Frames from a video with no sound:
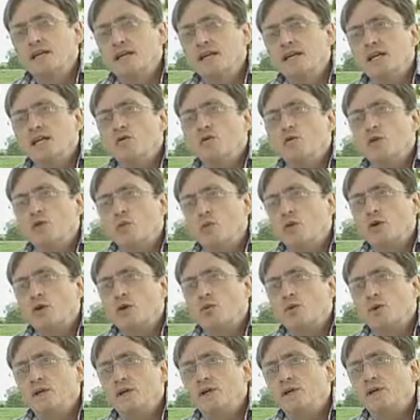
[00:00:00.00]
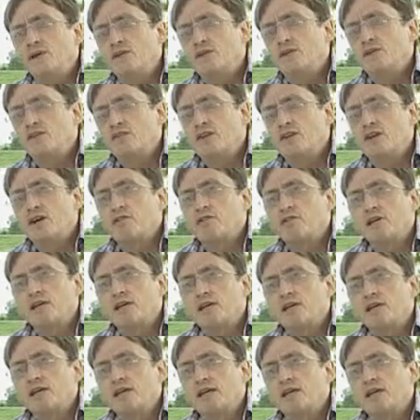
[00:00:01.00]
in what we
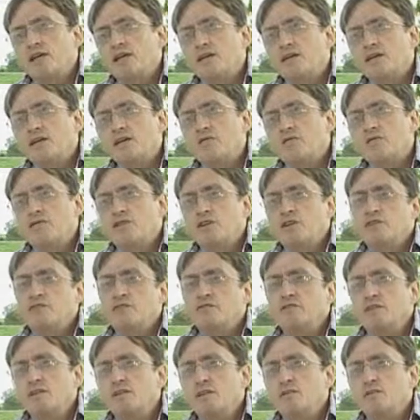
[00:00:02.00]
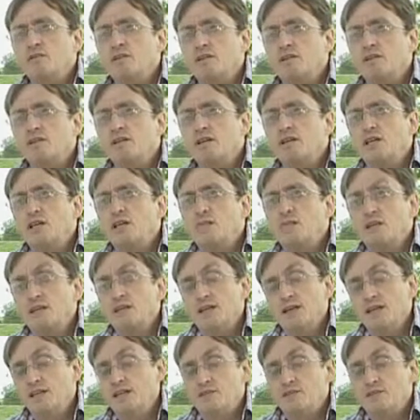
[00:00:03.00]
discover and the philosophy that we develop,
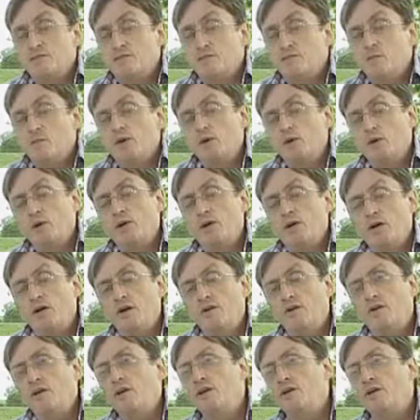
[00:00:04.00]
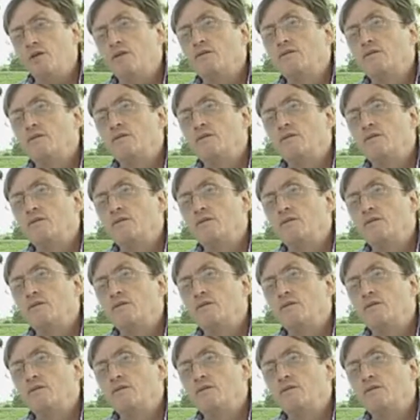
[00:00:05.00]
and that's what we don't know.